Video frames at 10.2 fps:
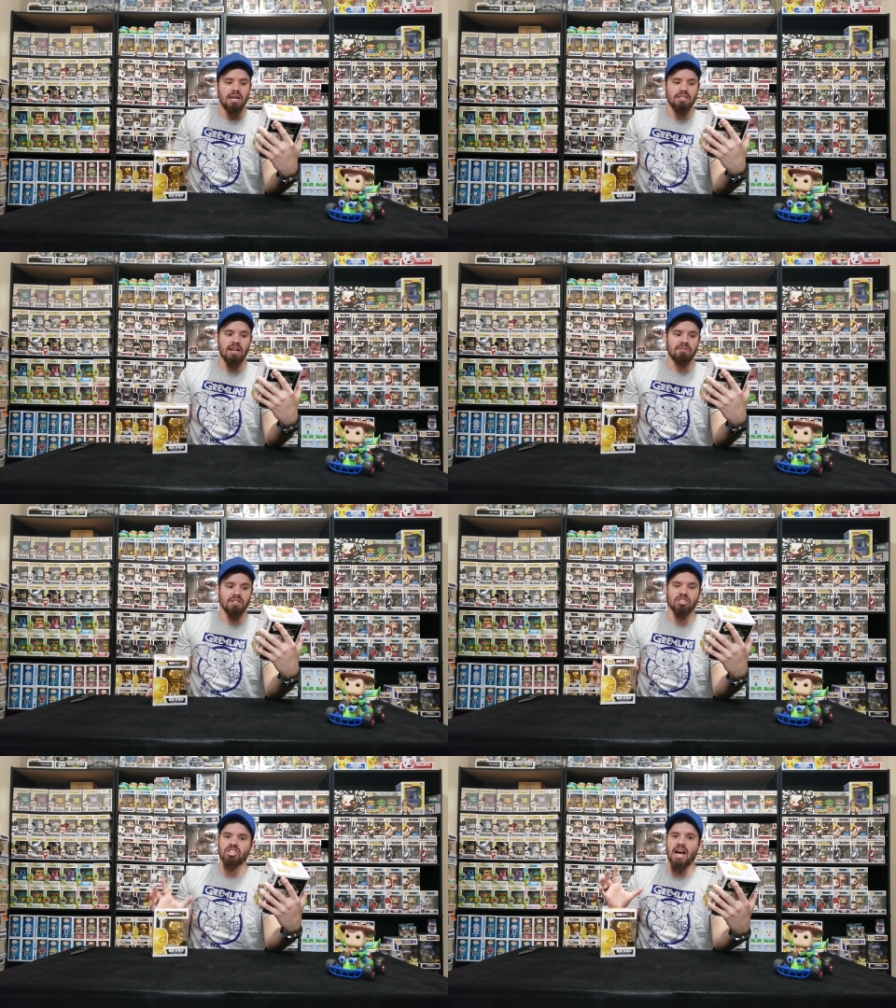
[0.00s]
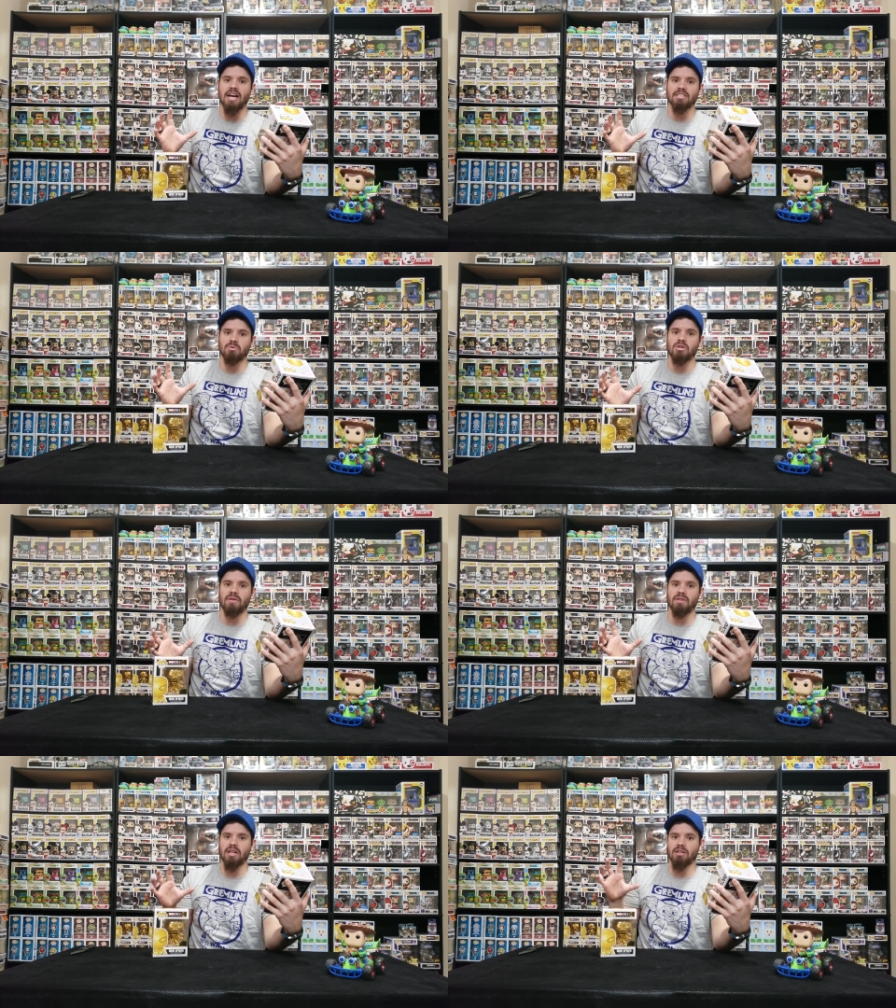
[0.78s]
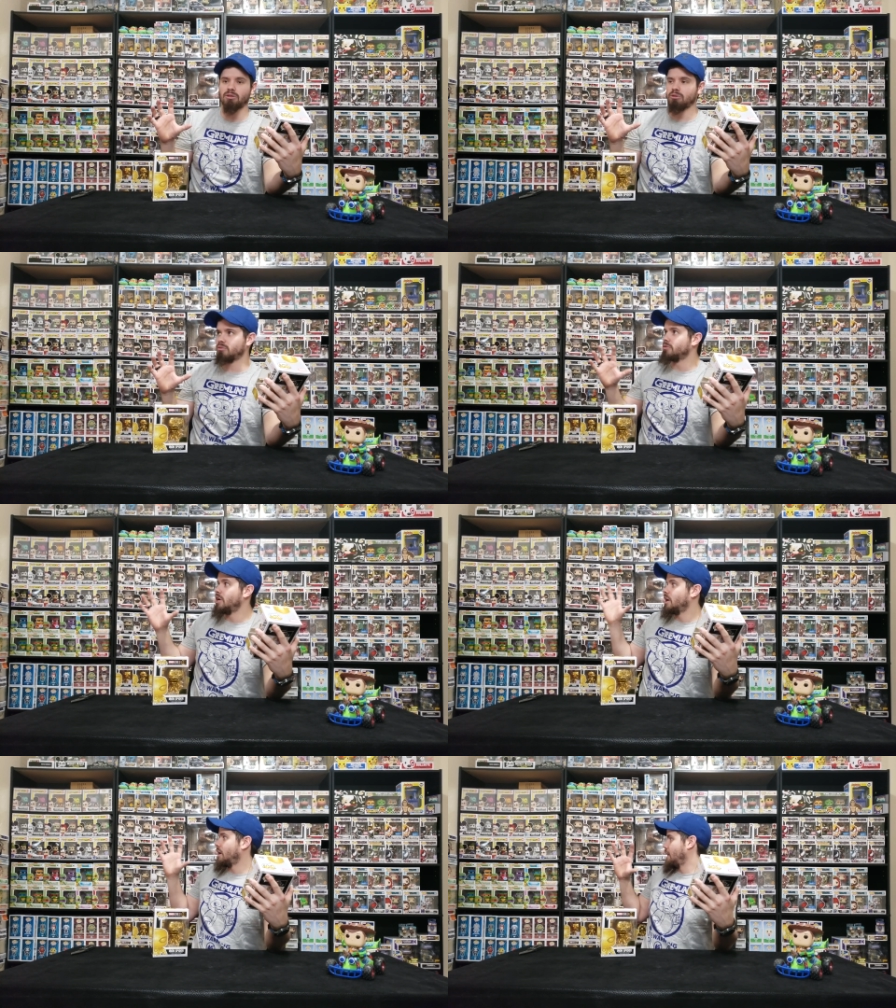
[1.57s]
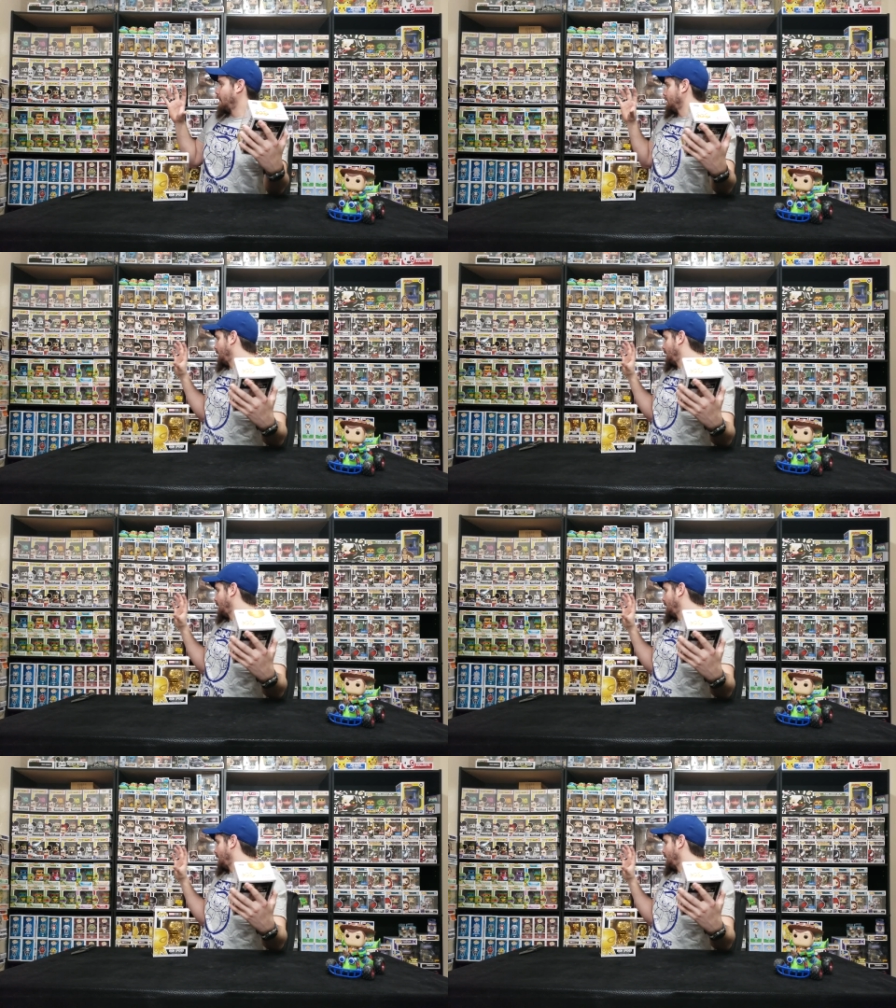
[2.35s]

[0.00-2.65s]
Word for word: it definitely shines when you have it like a little uh,